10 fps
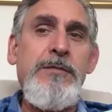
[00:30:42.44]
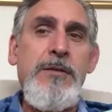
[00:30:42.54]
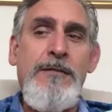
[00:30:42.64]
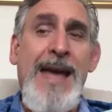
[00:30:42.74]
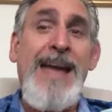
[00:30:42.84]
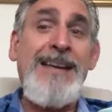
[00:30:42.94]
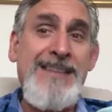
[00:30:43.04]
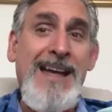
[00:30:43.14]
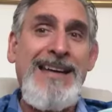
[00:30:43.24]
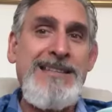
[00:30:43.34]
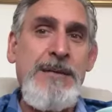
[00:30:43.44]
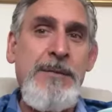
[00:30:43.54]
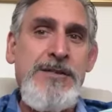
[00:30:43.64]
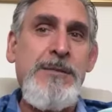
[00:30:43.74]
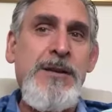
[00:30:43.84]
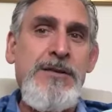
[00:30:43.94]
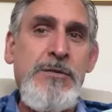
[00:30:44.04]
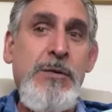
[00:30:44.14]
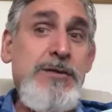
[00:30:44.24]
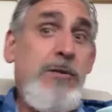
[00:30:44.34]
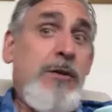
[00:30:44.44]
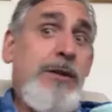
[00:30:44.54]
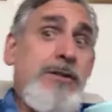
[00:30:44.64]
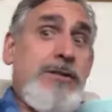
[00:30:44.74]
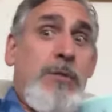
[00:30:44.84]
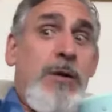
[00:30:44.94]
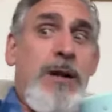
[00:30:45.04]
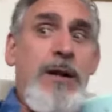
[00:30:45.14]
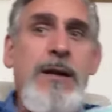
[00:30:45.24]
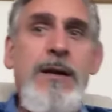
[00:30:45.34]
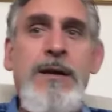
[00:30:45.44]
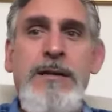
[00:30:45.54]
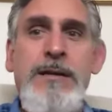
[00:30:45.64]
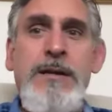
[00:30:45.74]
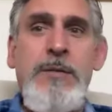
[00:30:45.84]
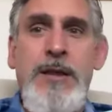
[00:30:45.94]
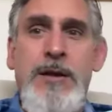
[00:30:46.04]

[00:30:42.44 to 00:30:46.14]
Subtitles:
have anxiety about somebody else's question, or you just don't want to deal with it, or